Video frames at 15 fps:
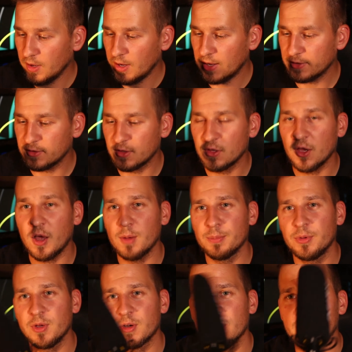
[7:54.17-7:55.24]
At the top
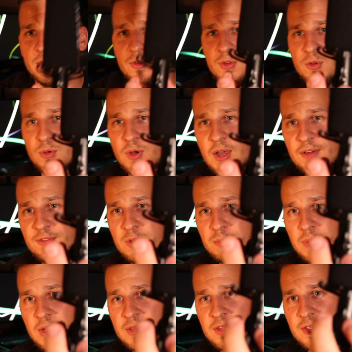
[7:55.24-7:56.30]
here, you do have the
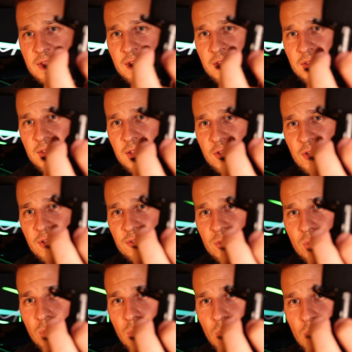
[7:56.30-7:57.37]
button that you have
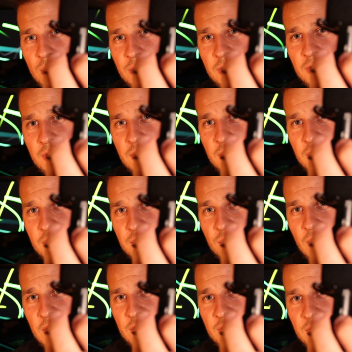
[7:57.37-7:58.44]
to hold to
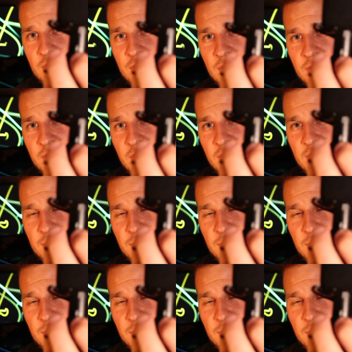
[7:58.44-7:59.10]
actually turn on the